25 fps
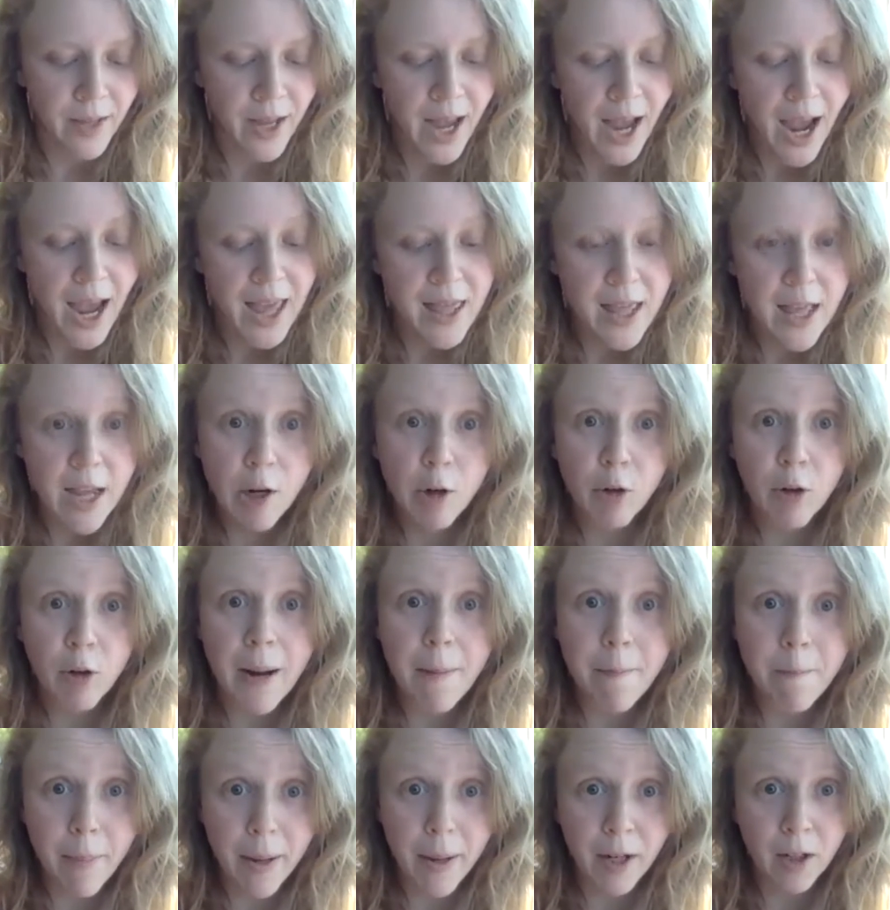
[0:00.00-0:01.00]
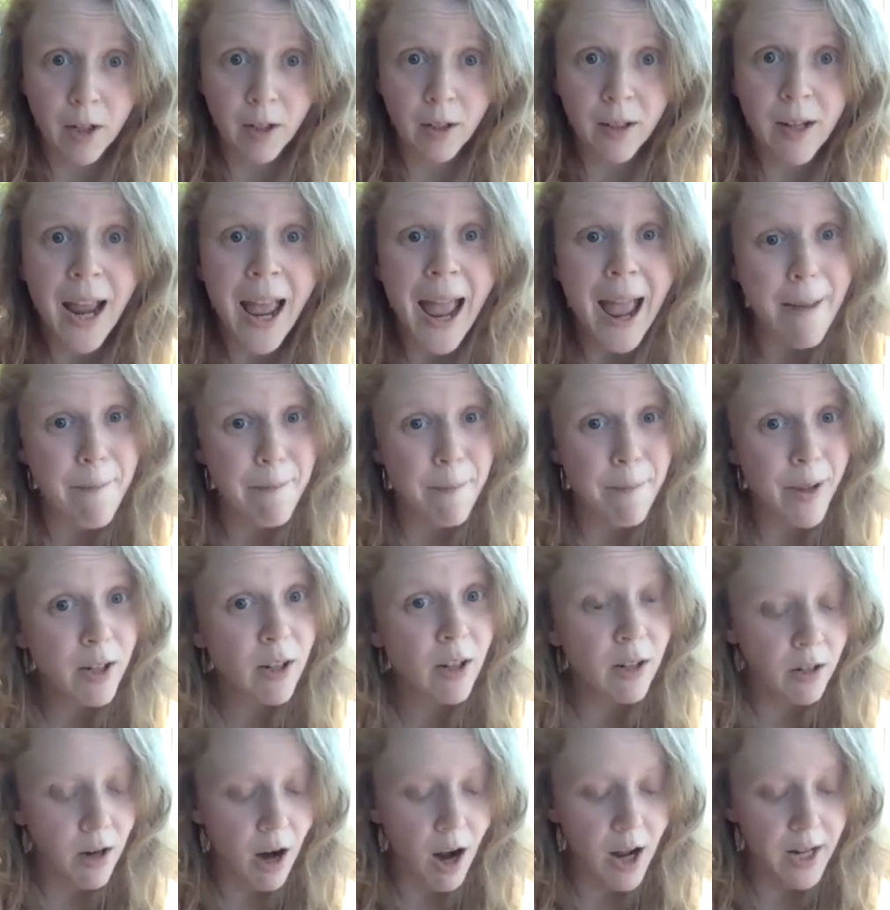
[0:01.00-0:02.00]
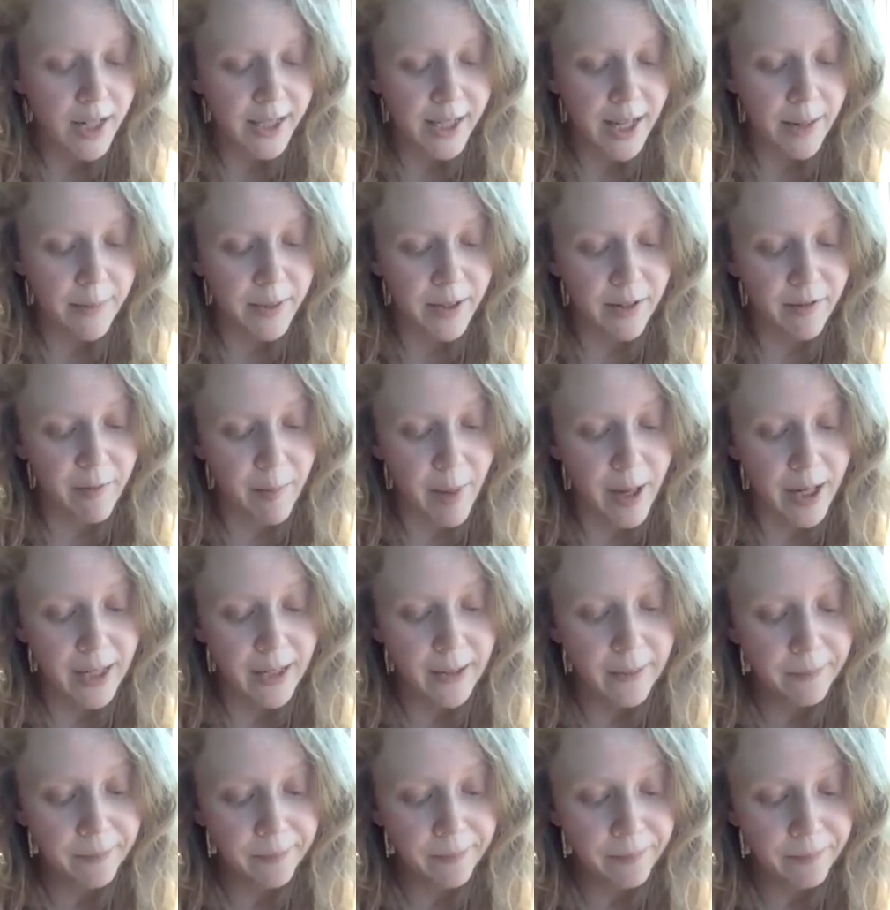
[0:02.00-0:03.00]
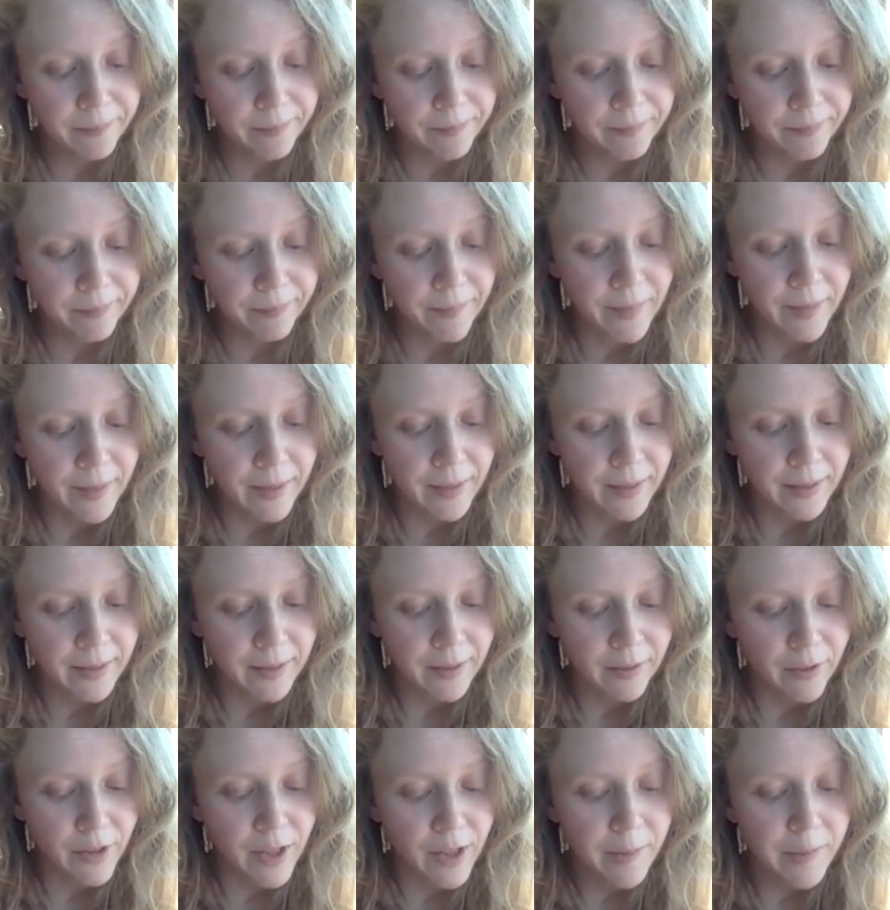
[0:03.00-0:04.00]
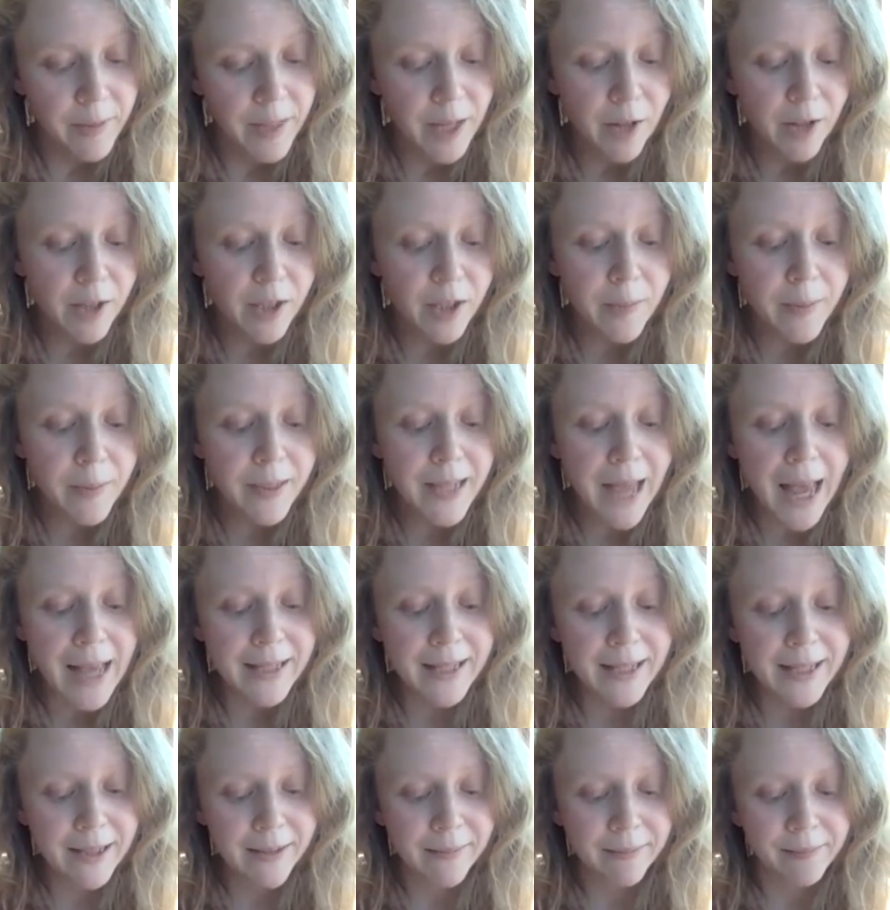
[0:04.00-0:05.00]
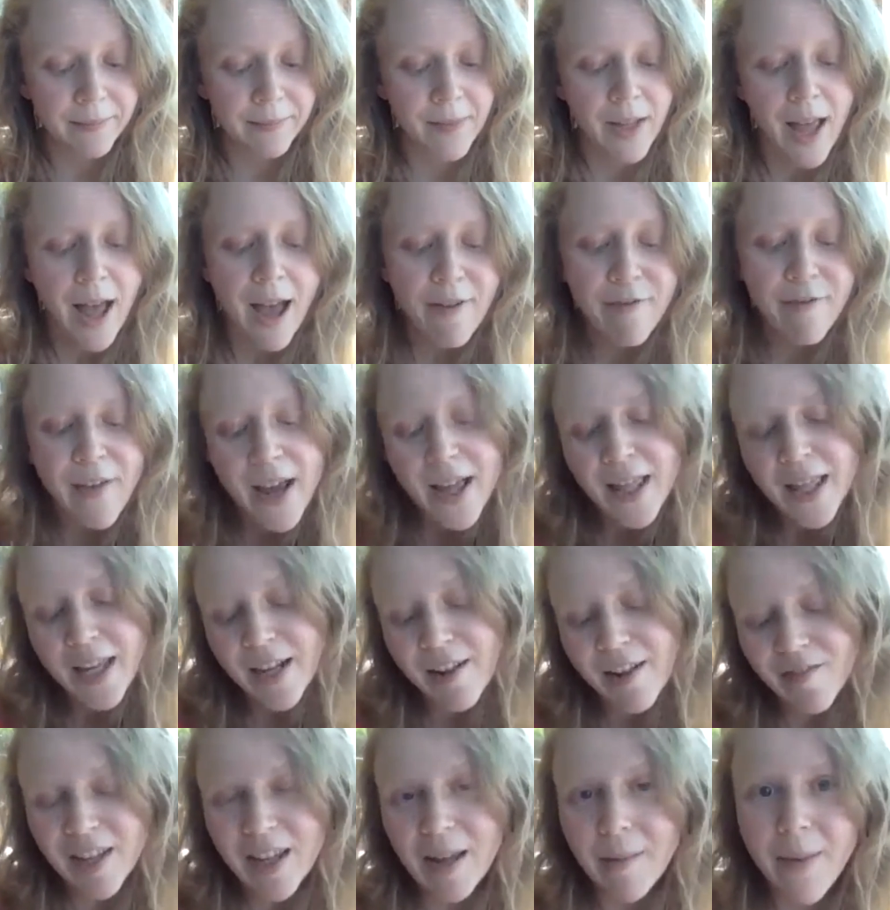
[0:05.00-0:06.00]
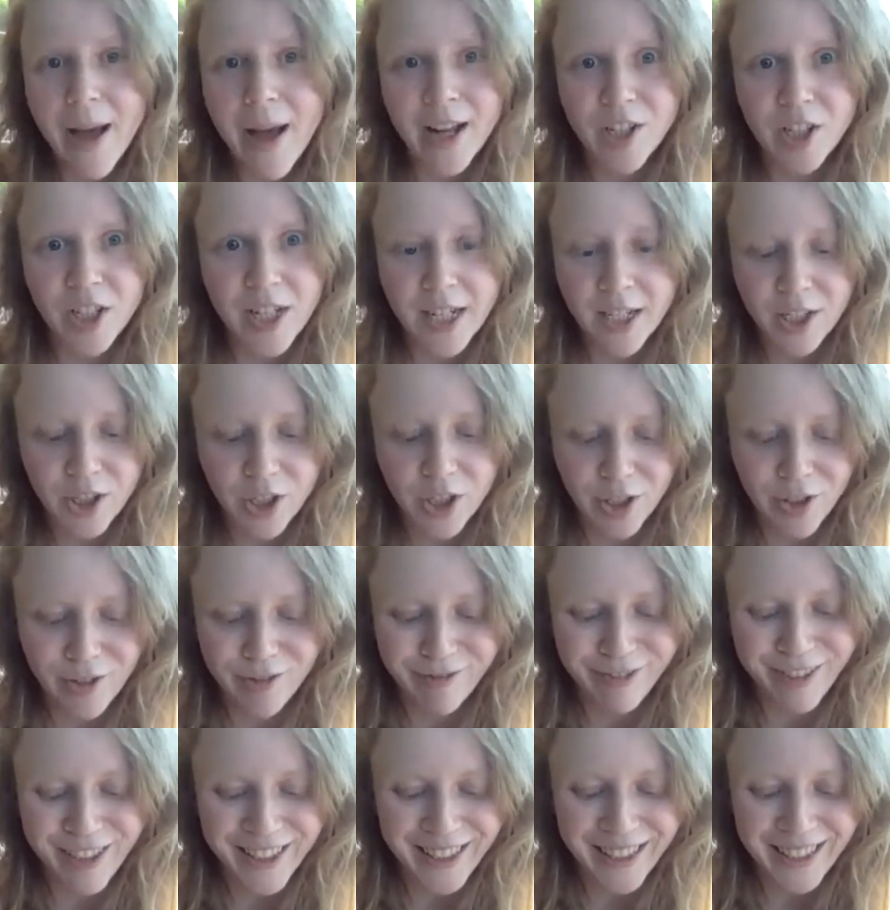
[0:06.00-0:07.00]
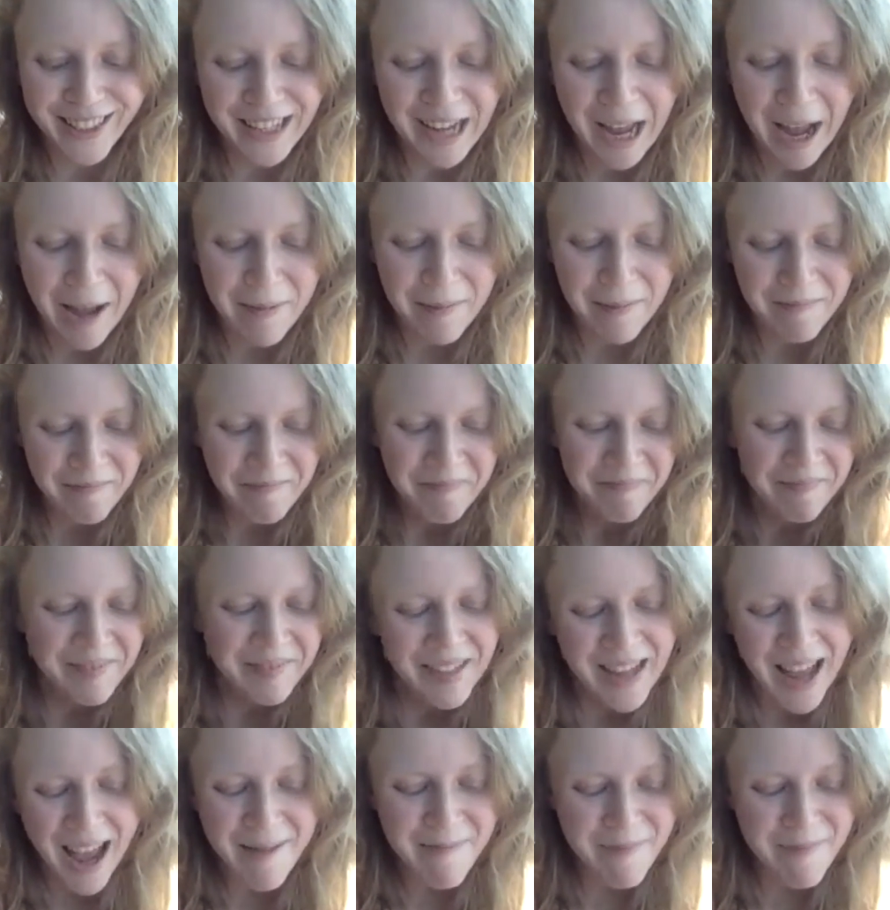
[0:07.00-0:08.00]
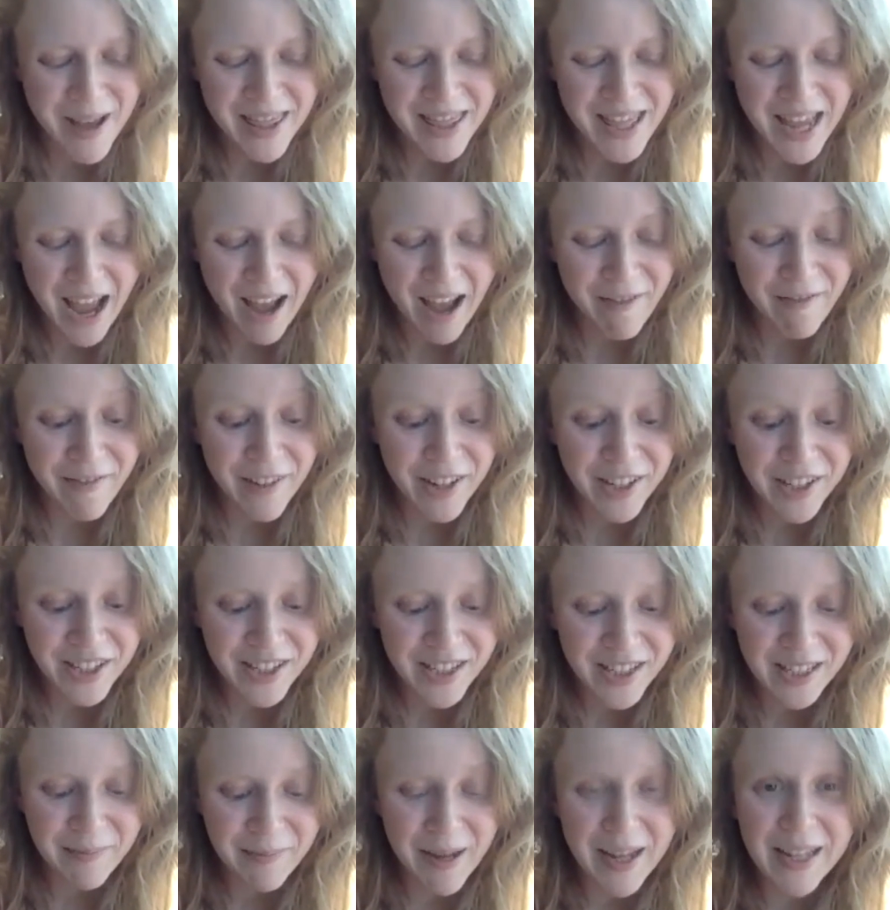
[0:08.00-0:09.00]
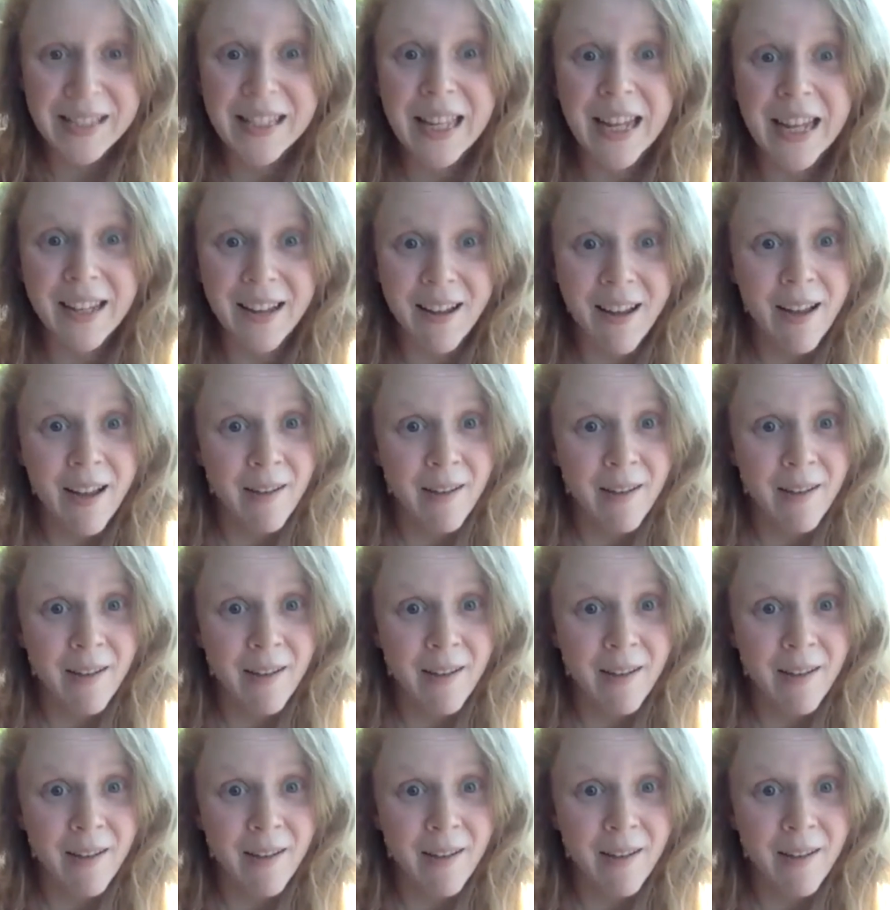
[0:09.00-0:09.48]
and they create bigger and bigger concepts of money for themselves to possess. A failing of the imagination, really. I bet they have fish in space, like